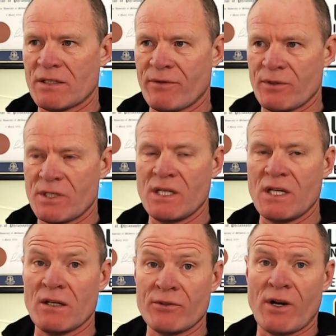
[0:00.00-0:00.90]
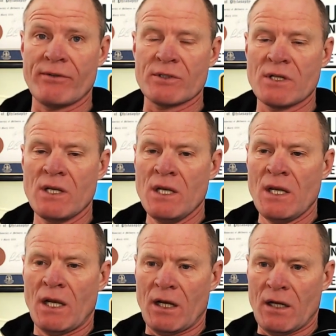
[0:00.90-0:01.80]
for CDL drivers.
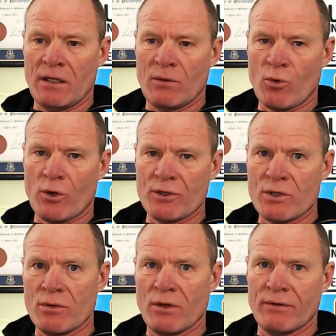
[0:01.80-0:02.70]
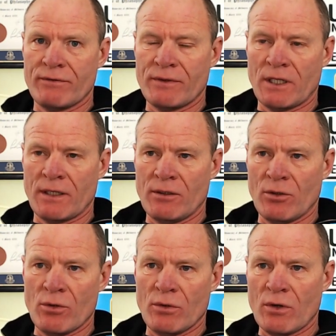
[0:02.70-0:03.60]
Uh, it warns you of uh,
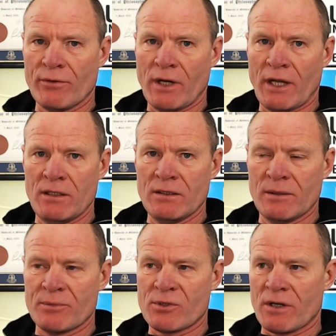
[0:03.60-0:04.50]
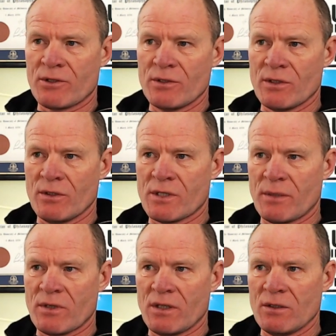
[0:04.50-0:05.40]
low overhead obstructions and those
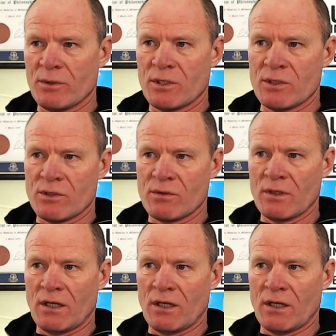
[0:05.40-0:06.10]
types of things, which is